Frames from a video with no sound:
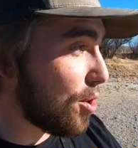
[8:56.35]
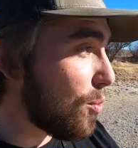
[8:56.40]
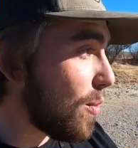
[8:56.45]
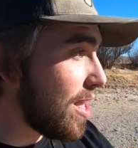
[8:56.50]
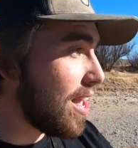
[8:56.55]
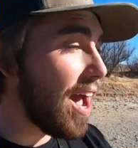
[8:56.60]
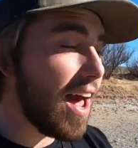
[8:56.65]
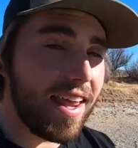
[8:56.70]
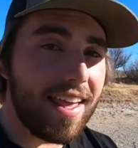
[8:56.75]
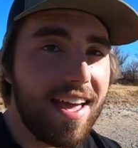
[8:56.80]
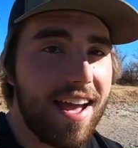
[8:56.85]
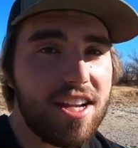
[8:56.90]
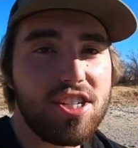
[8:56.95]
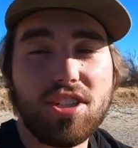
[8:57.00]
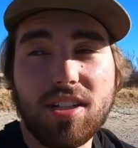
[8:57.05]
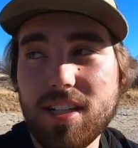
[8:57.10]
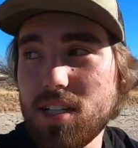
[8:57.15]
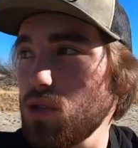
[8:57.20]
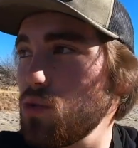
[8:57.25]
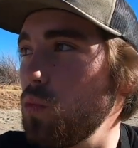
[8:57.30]
We got to catch
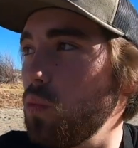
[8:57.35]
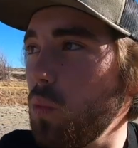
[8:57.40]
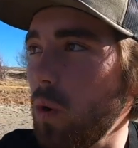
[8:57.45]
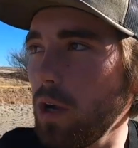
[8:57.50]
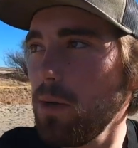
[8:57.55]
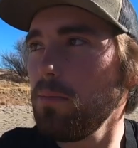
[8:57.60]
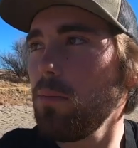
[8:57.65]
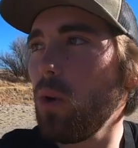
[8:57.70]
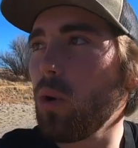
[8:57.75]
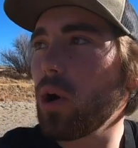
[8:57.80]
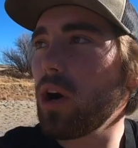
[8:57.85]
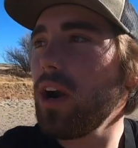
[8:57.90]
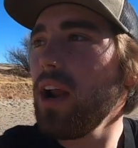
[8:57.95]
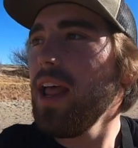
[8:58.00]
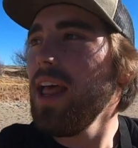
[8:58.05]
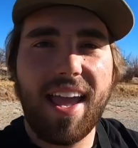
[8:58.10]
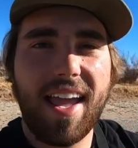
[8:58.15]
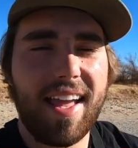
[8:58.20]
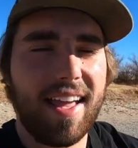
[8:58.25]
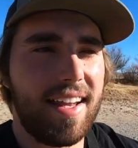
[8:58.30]
at least one more,
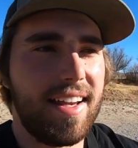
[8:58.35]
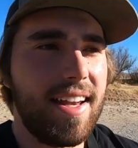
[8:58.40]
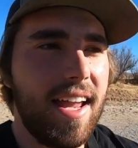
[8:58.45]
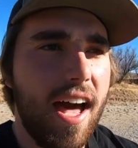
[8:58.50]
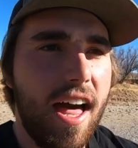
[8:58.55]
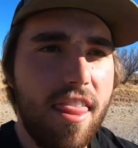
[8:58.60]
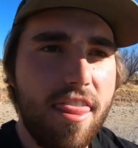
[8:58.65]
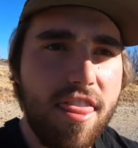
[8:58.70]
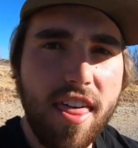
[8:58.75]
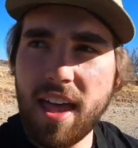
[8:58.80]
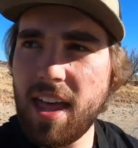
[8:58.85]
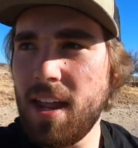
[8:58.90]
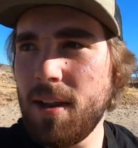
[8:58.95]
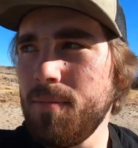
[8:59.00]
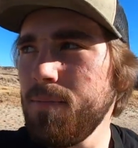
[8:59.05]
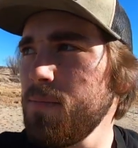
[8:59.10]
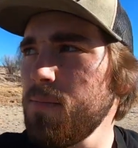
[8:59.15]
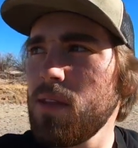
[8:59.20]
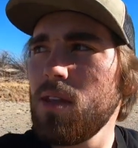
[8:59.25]
and uh, then